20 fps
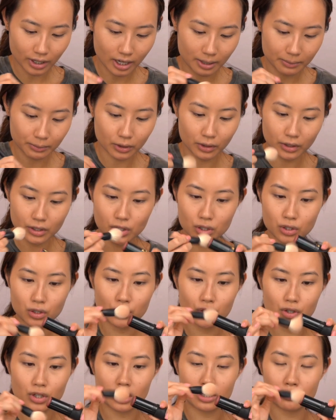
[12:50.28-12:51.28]
I'm going to
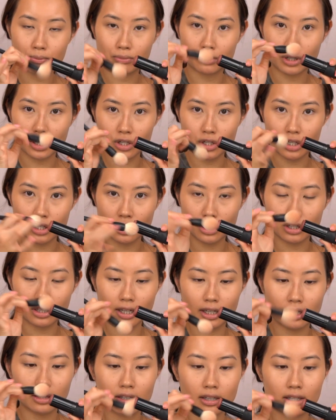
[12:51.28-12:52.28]
just brush it on
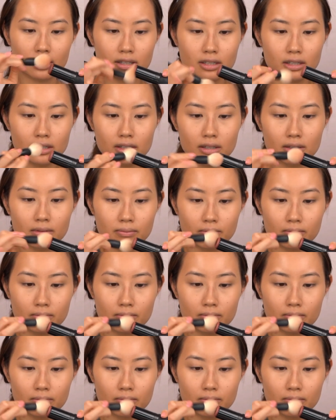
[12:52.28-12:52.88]
like this.